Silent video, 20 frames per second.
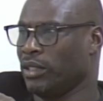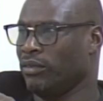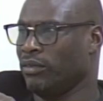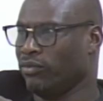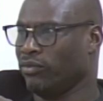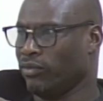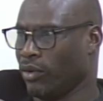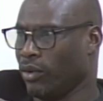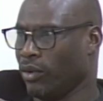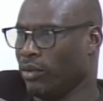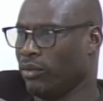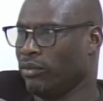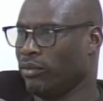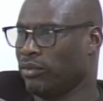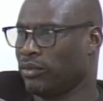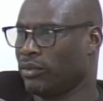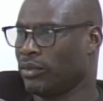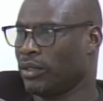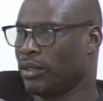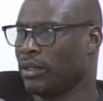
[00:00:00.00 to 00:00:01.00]

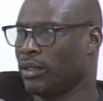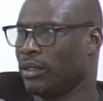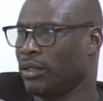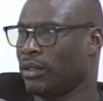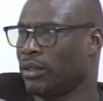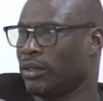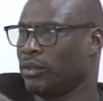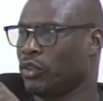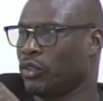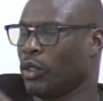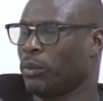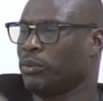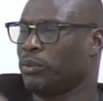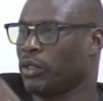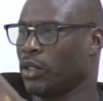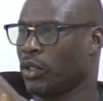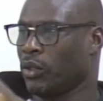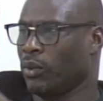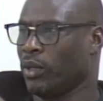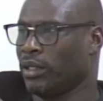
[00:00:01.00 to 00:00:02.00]
involved
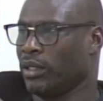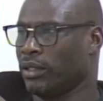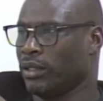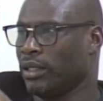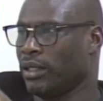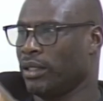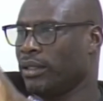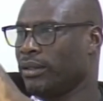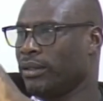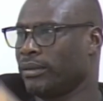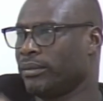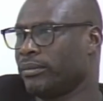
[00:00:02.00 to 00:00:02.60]
subsequently?